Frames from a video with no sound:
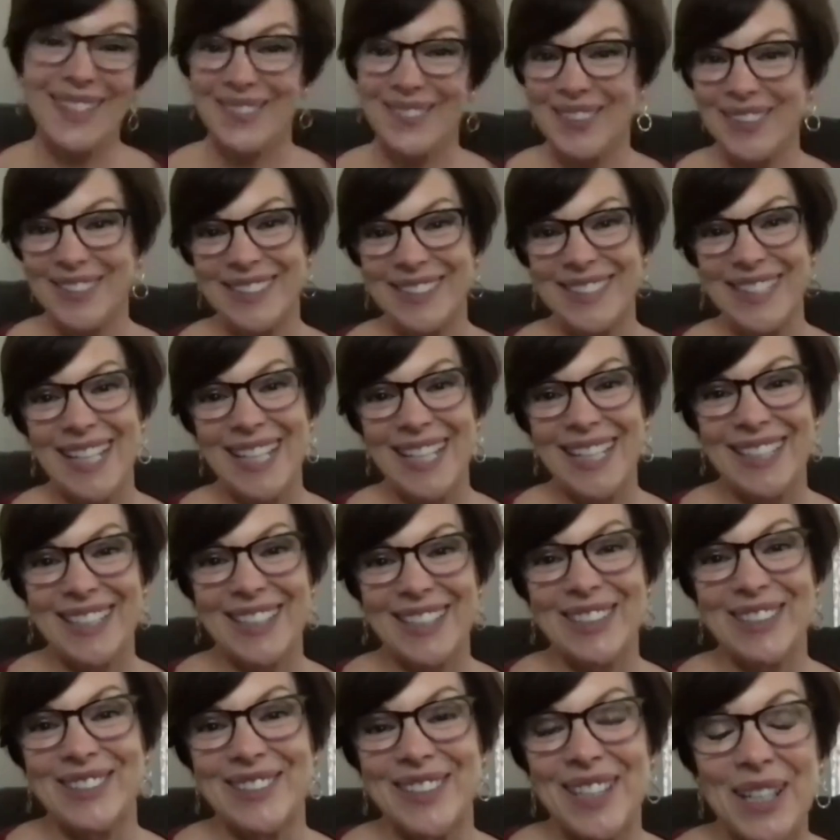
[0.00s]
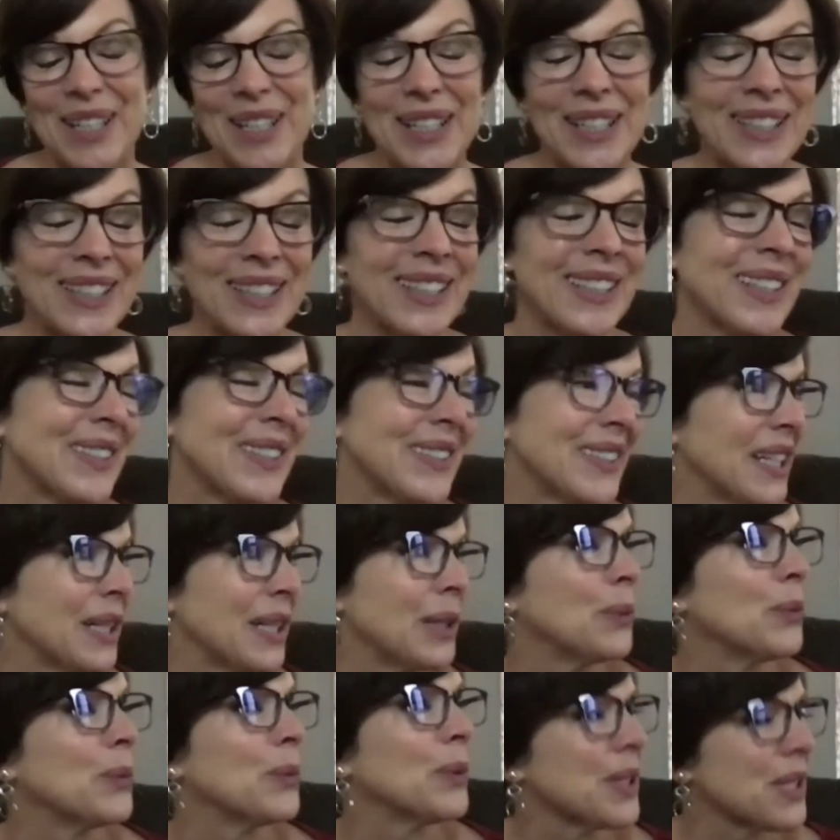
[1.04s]
well, thank you.
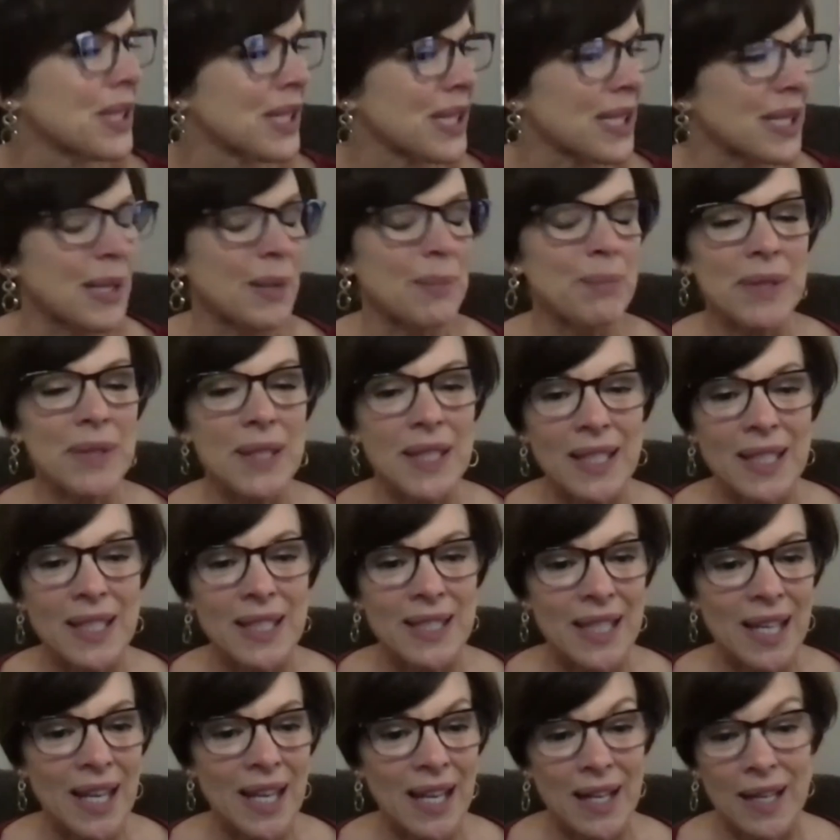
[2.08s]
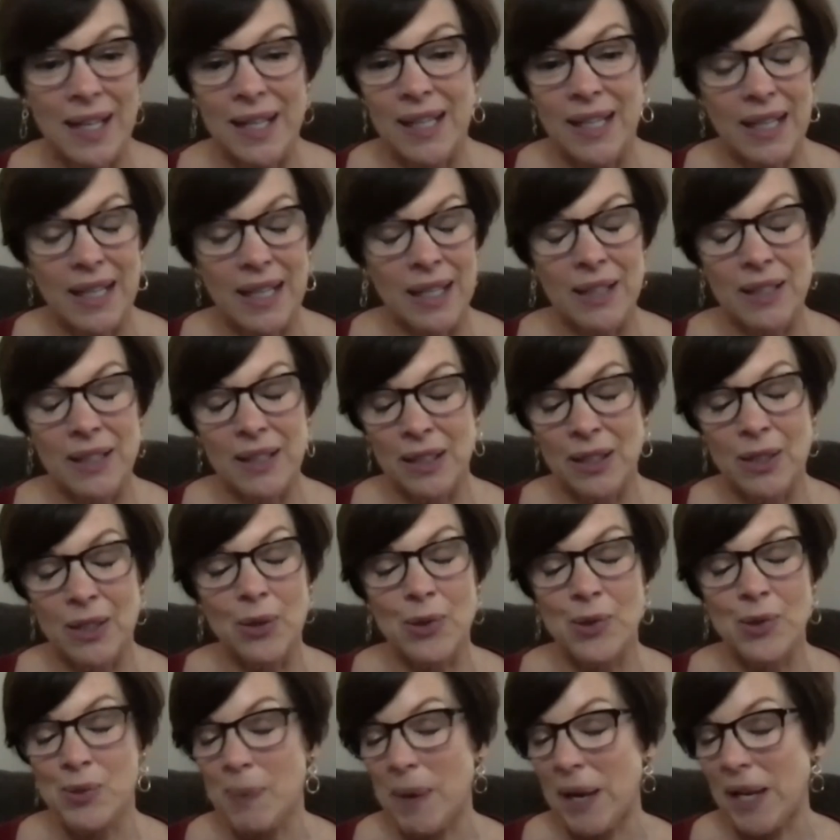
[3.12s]
It was something that, and it
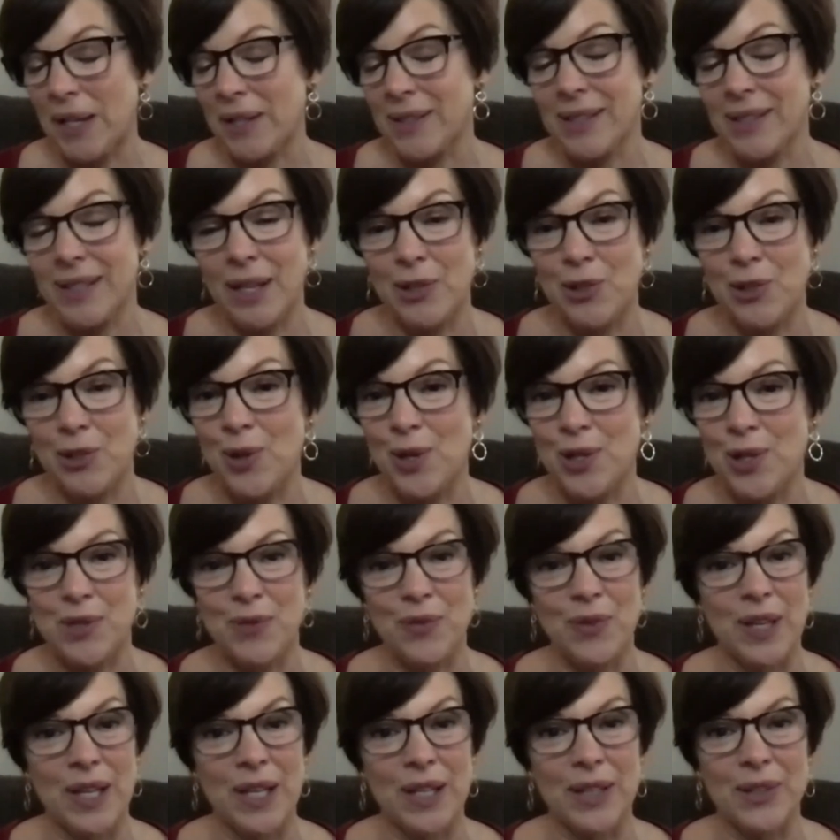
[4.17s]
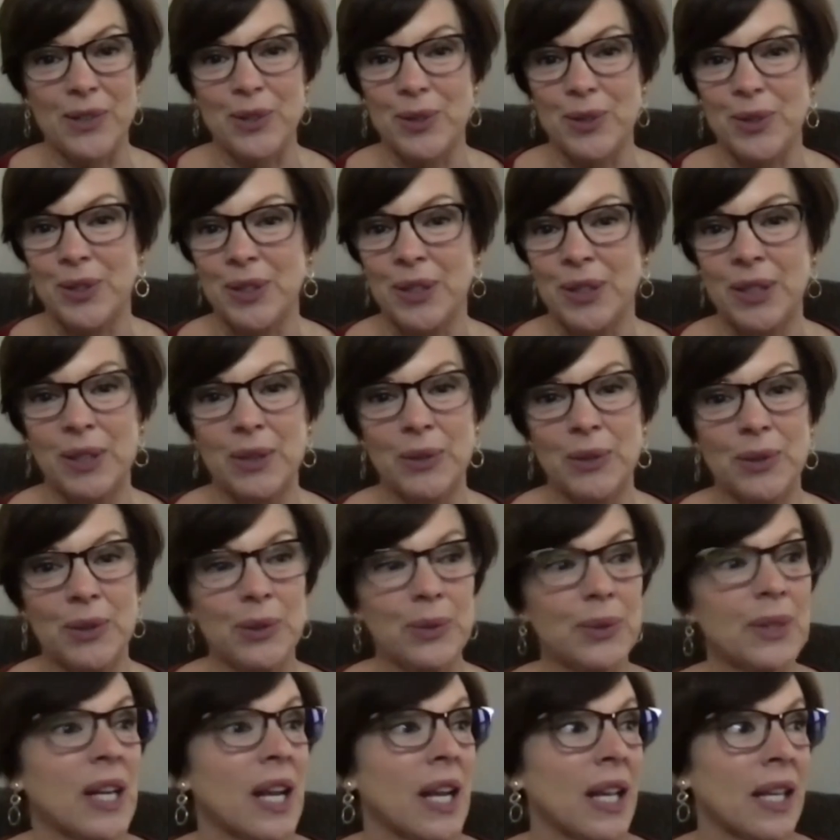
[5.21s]
goes back to that trust factor.
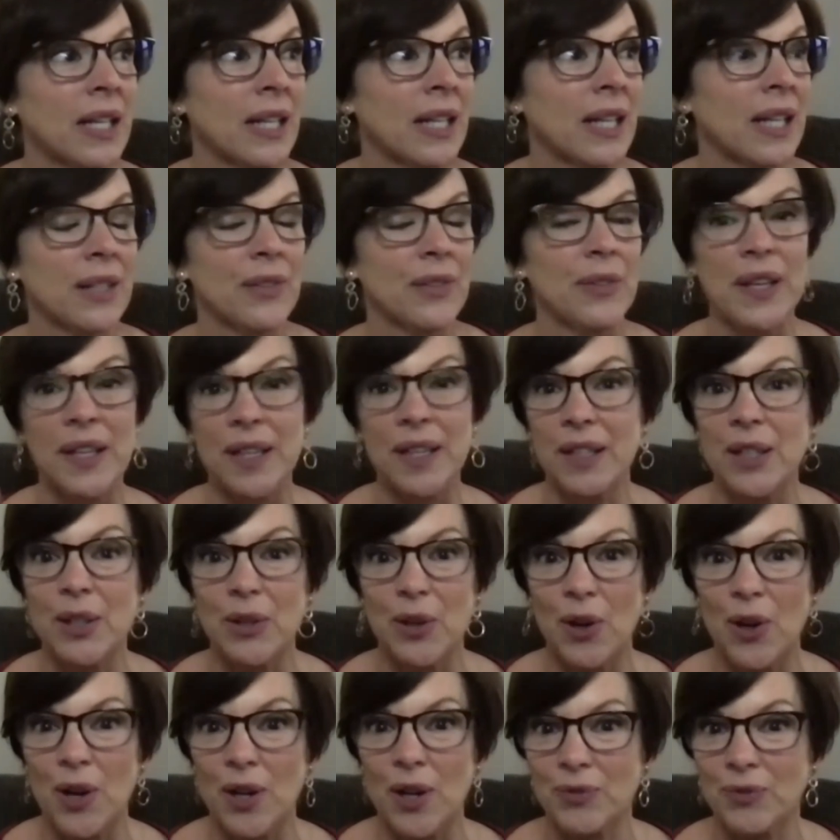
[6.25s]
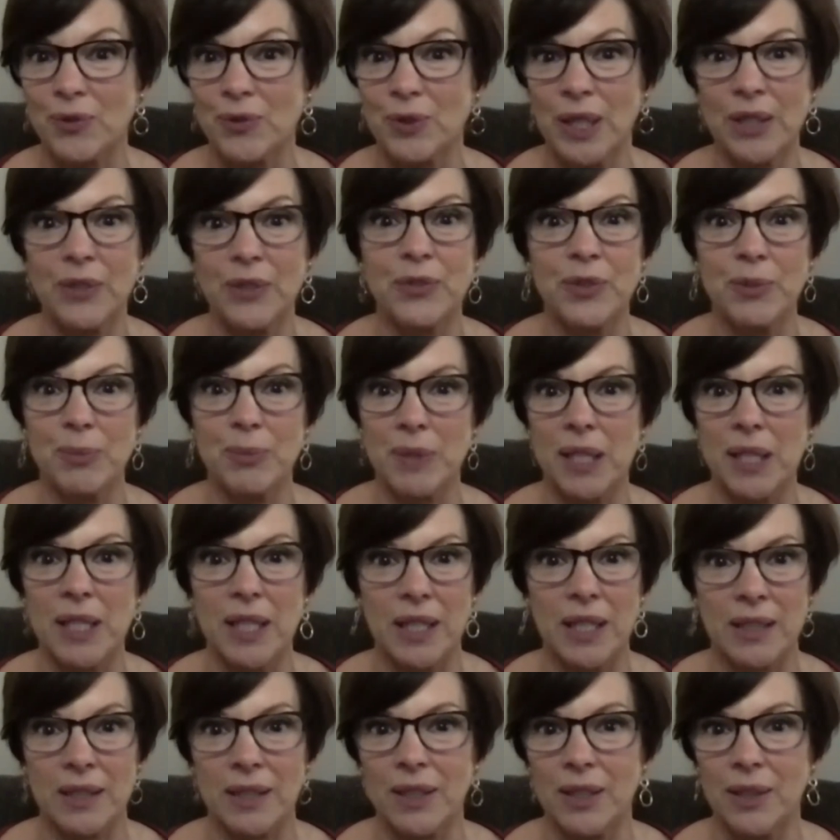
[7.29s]
You and I kind of hit it off right from the
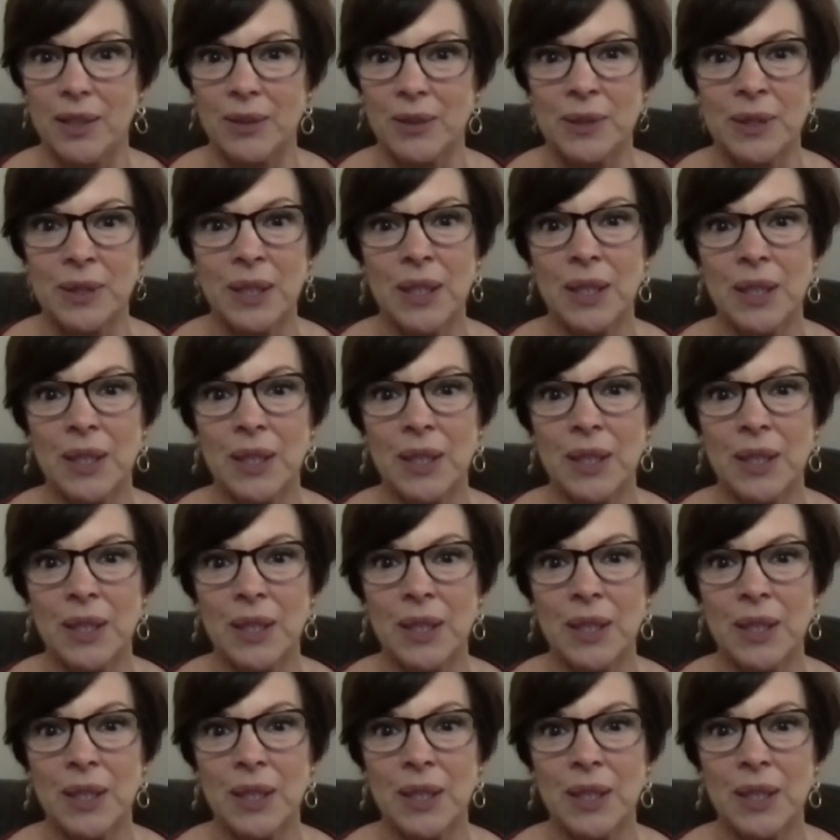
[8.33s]
get-go.